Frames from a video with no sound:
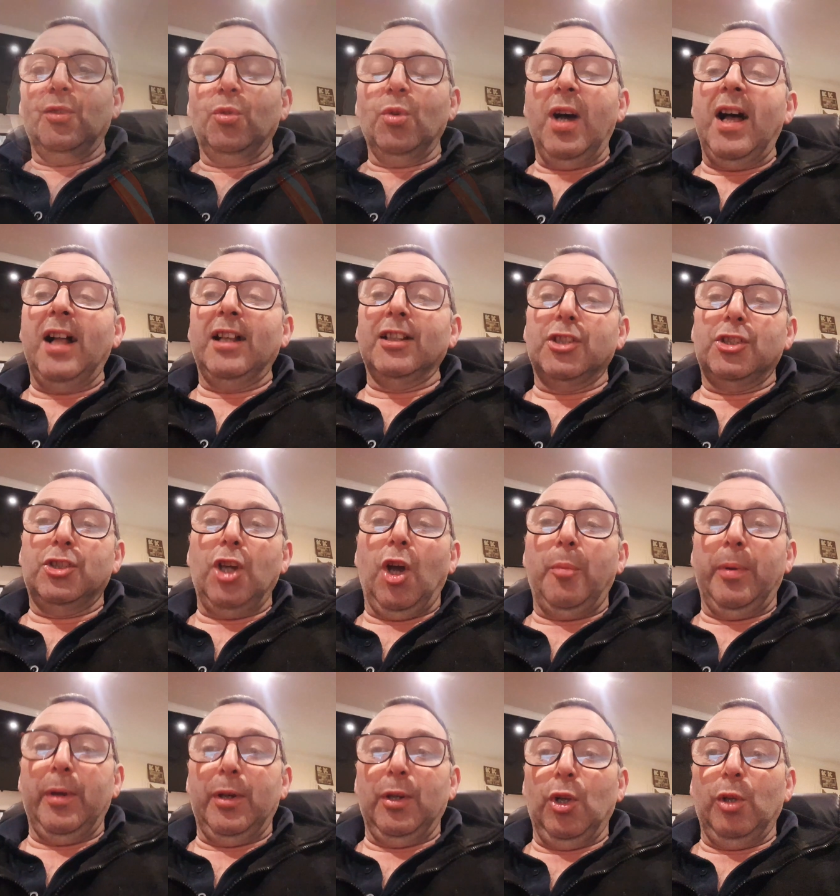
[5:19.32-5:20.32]
Well, to
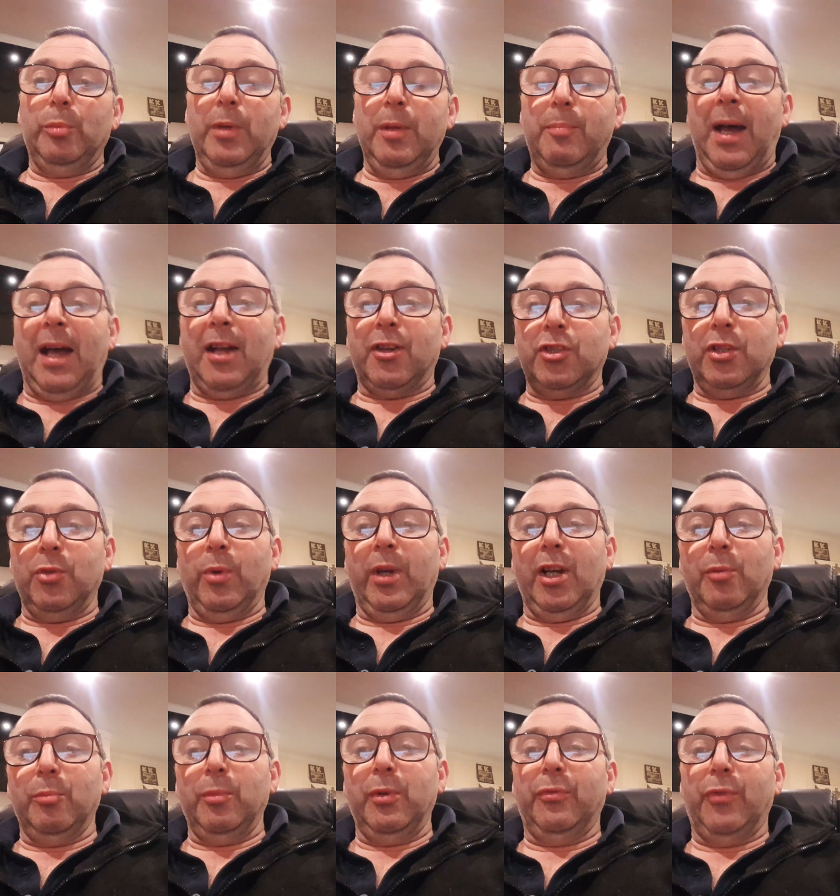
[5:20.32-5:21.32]
top it all, my battery went
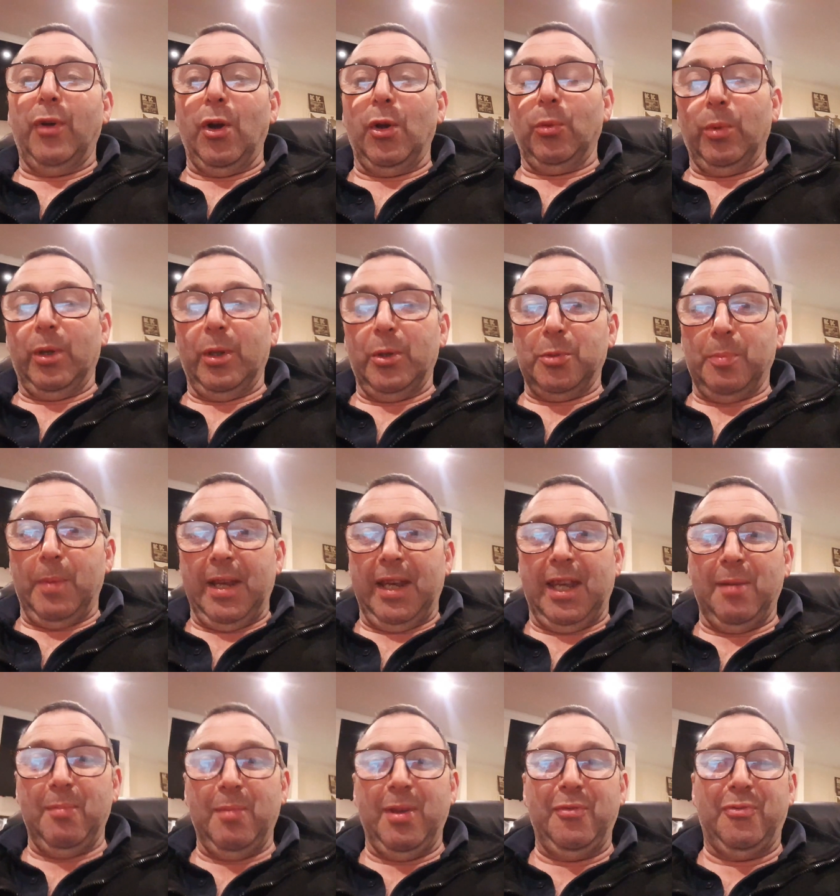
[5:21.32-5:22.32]
on my phone when I was
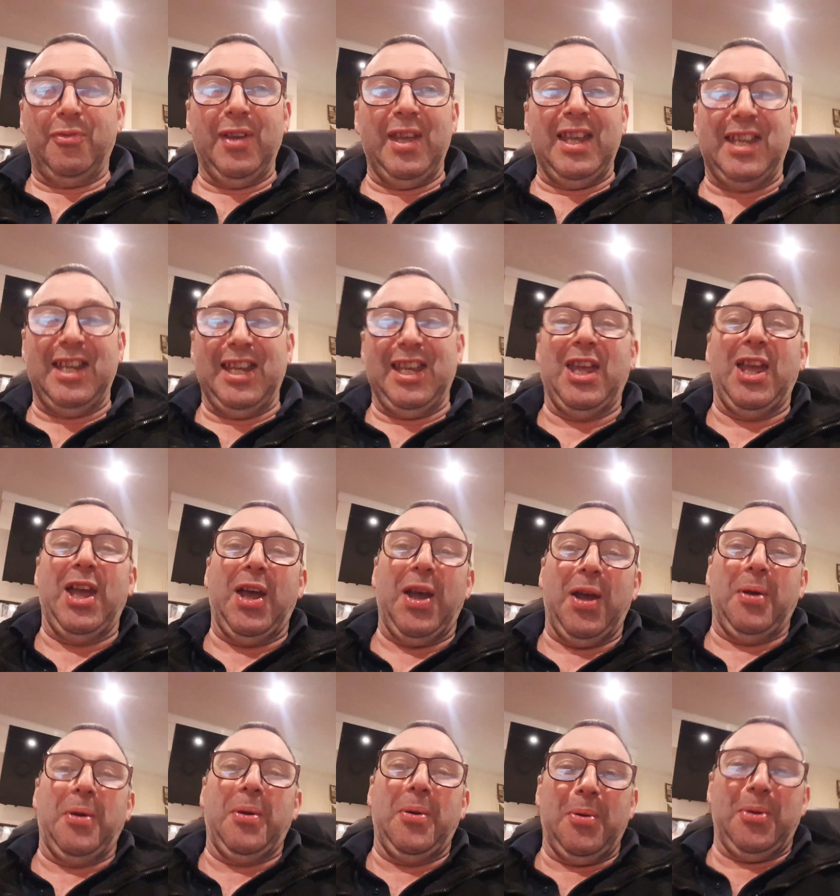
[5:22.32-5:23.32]
making my
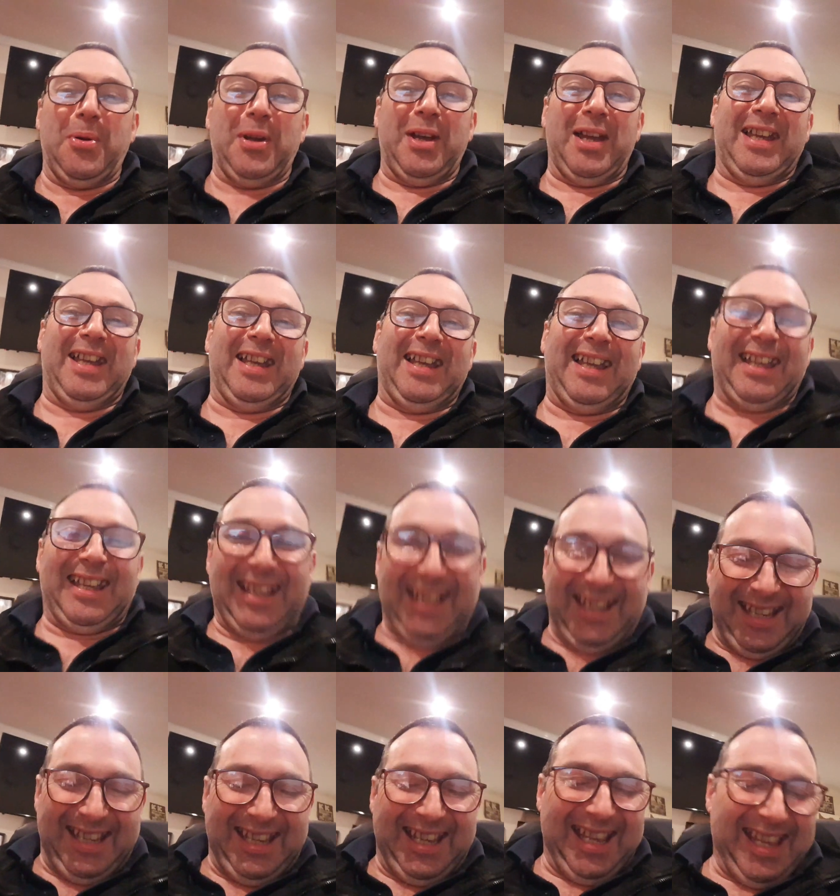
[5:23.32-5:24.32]
video.
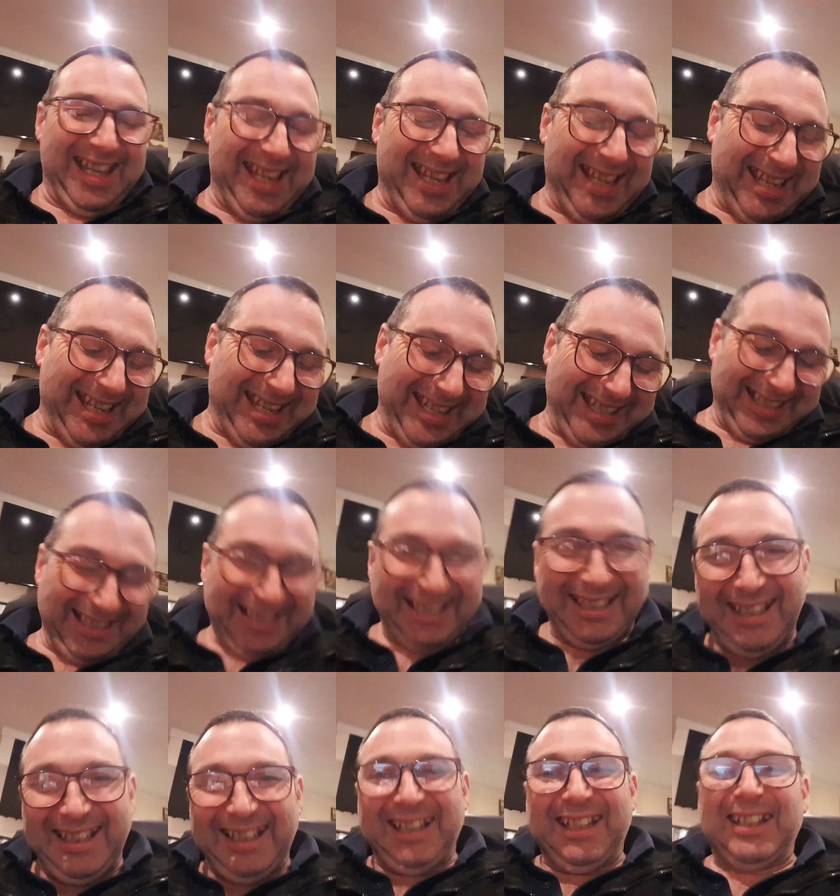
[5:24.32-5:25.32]

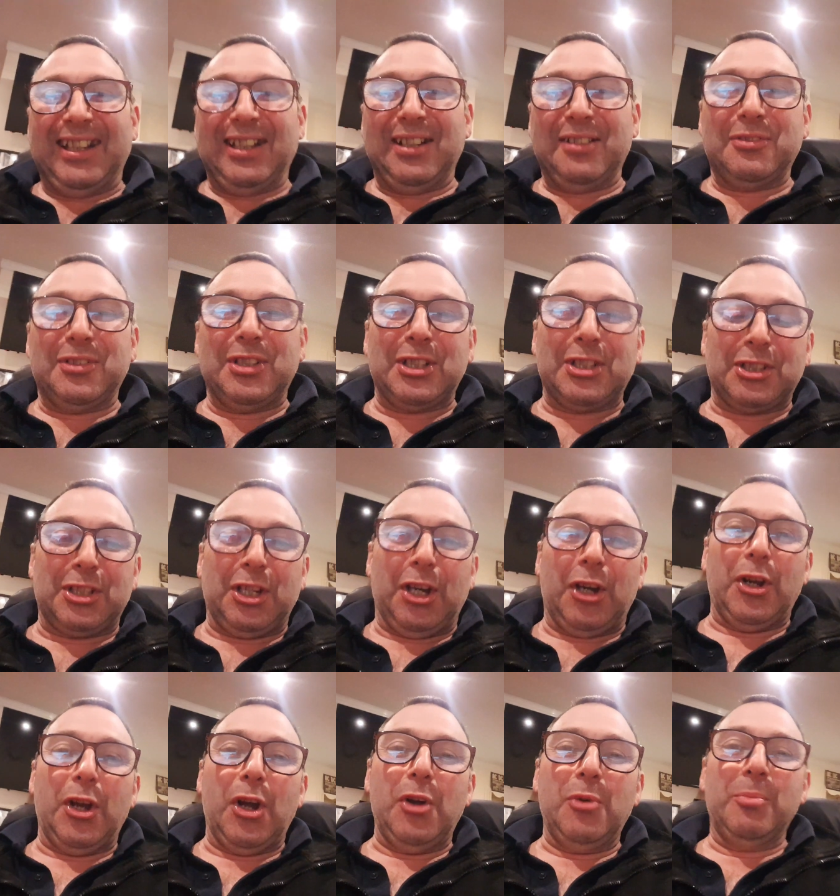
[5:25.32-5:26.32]
I've just
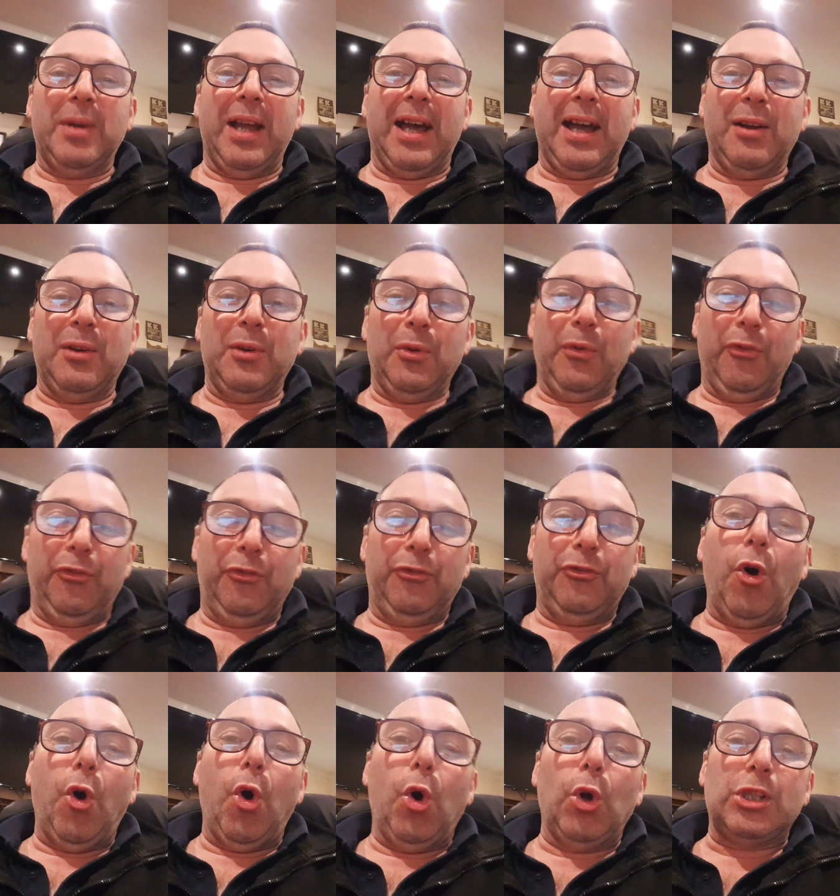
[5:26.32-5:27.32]
got home now,
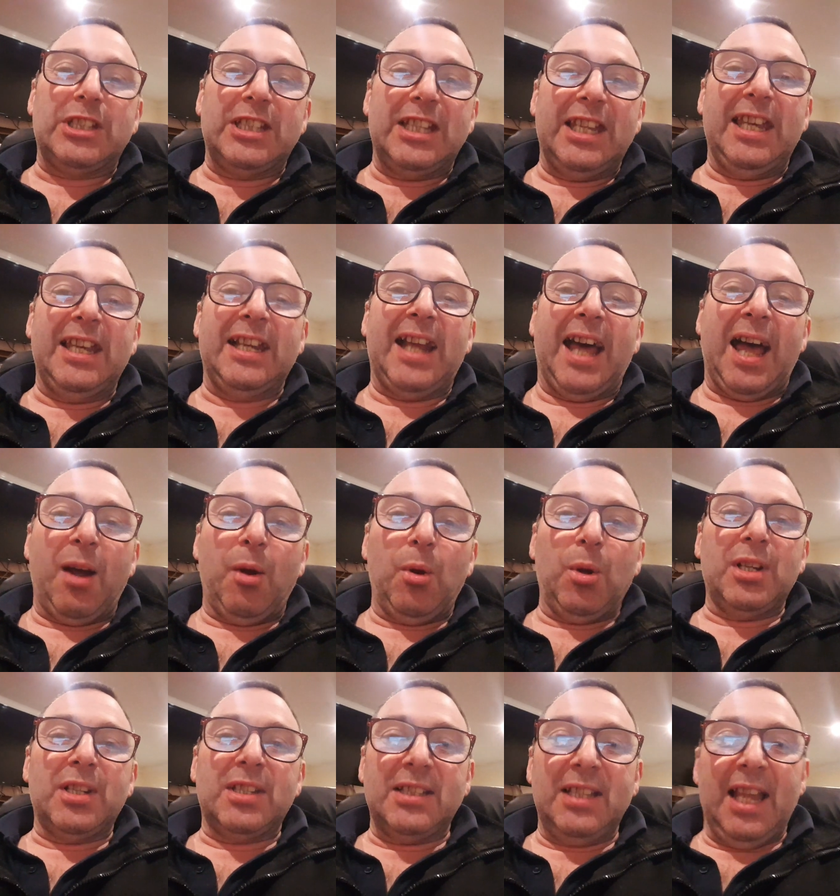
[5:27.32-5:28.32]
14
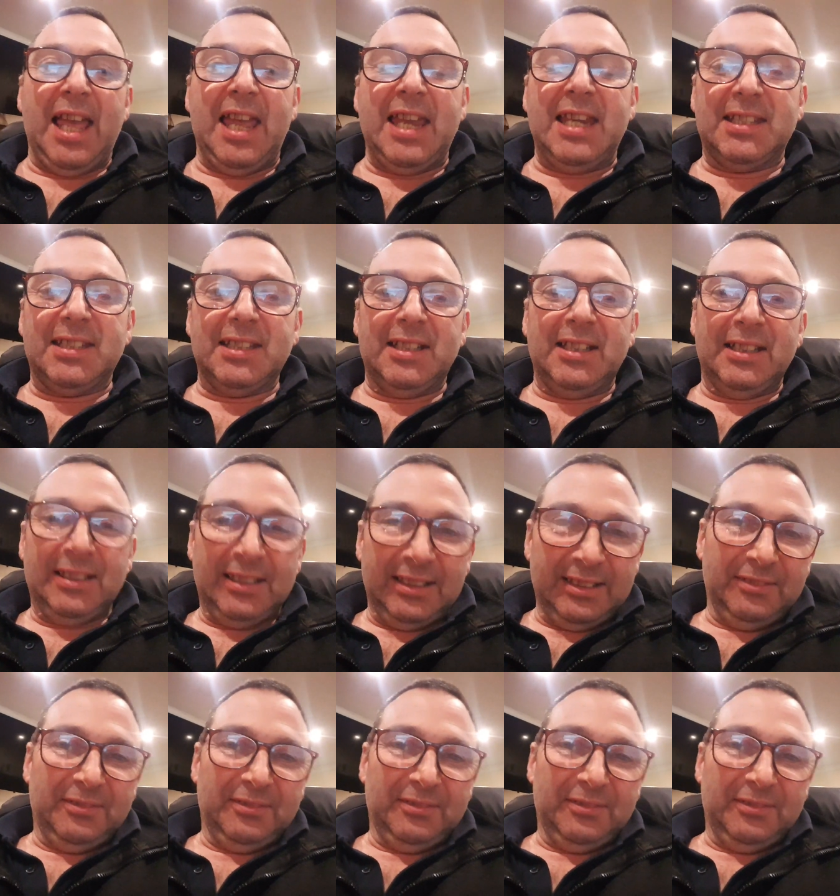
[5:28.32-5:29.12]
hours later,